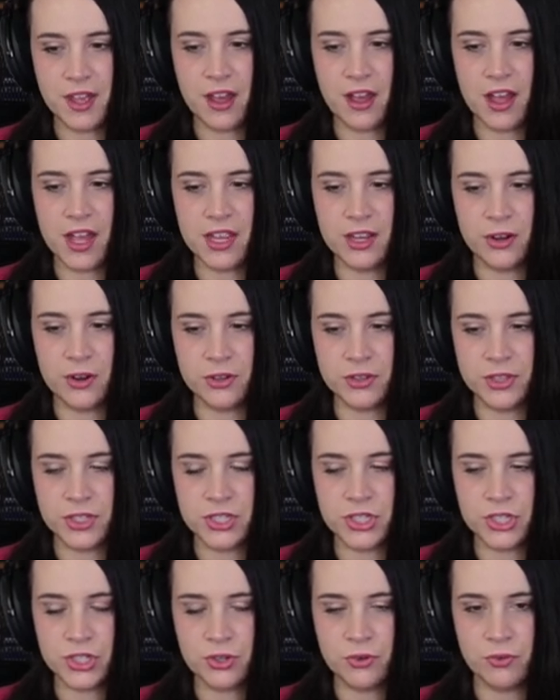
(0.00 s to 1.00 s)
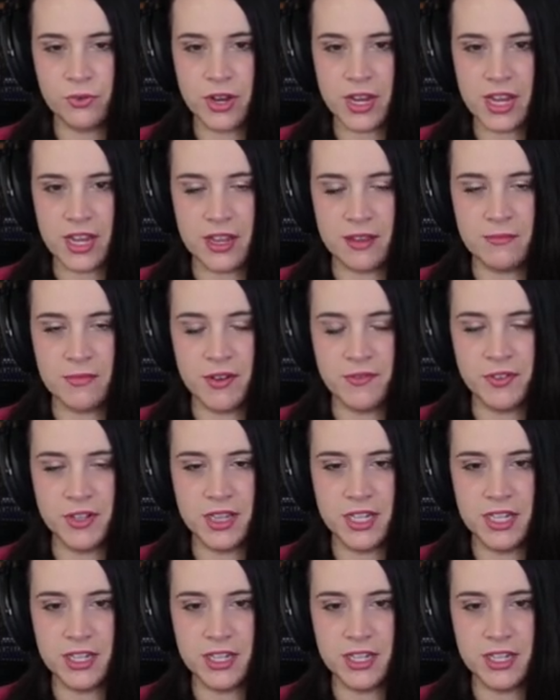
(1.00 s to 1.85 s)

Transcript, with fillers: I heard the scream of a